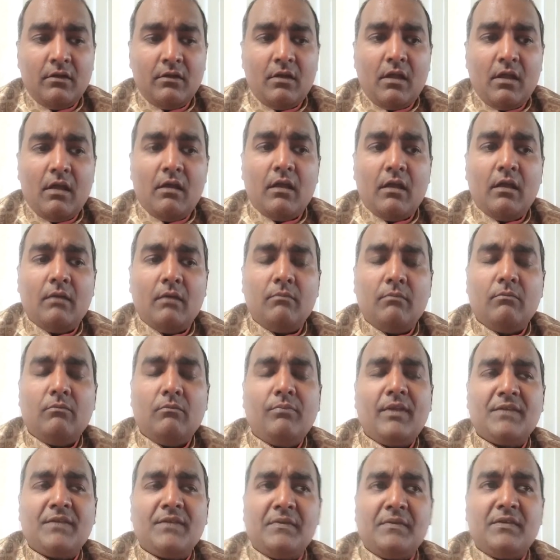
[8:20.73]
Um,
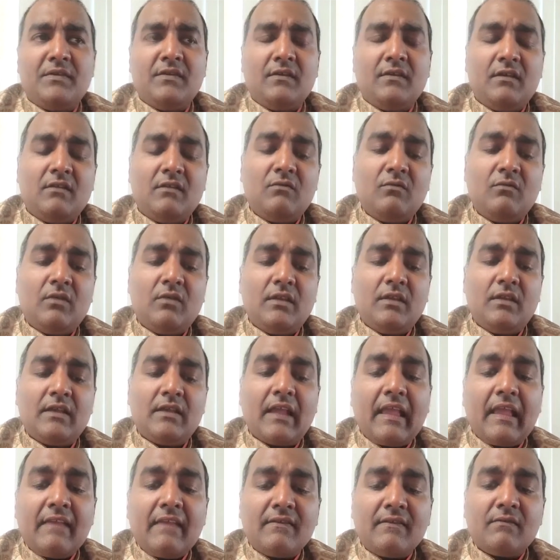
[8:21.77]
Presbyterian, but I
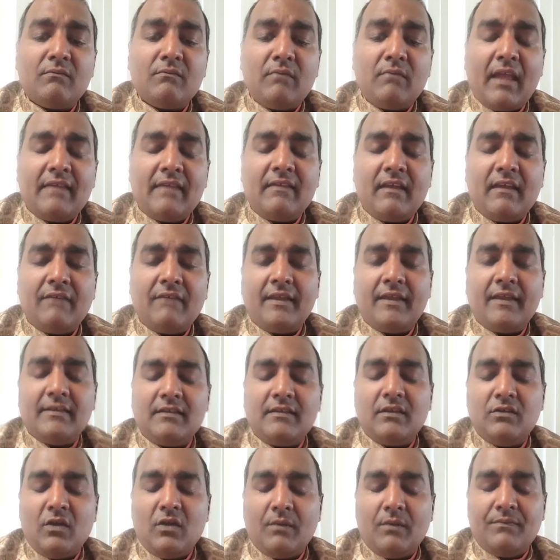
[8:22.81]
guess I find it
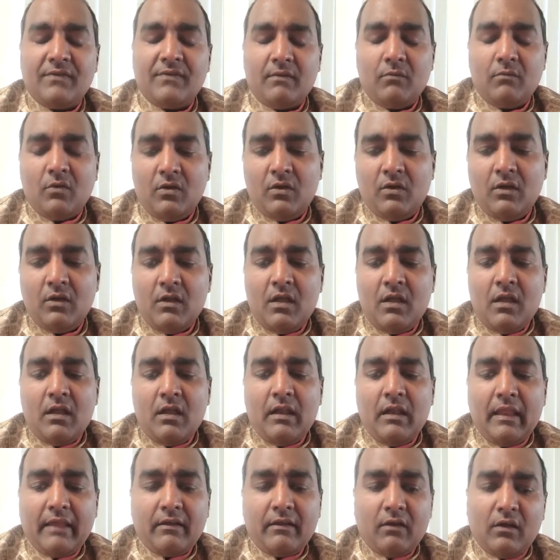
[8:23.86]
adopts some more
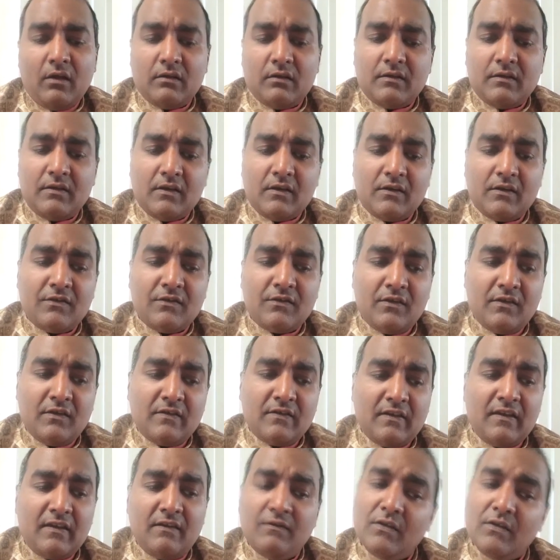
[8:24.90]
like Orthodox
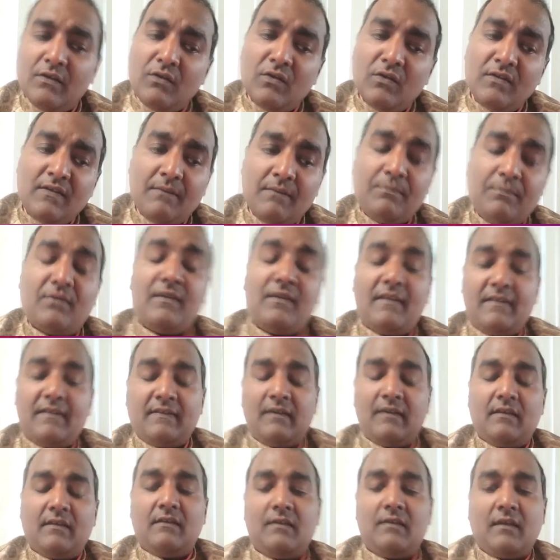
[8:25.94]
tradition, even though it's a
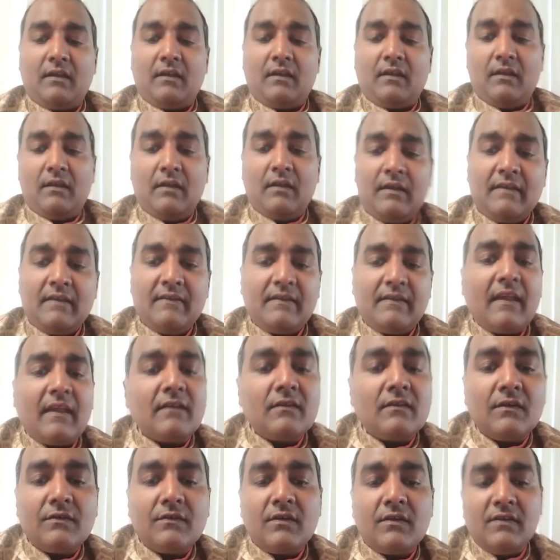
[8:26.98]
Protestant uh, sect
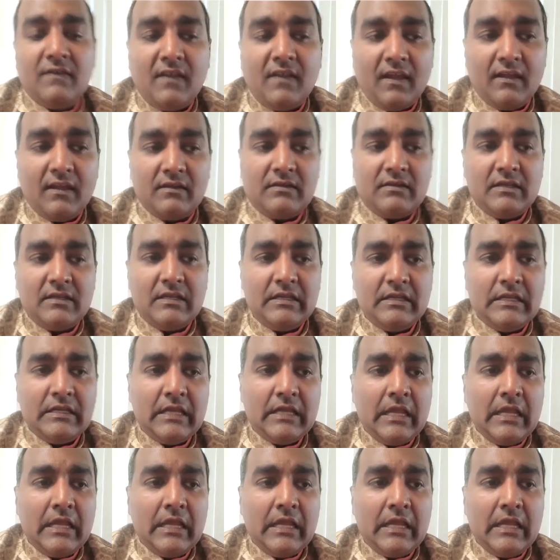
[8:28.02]
of Christianity.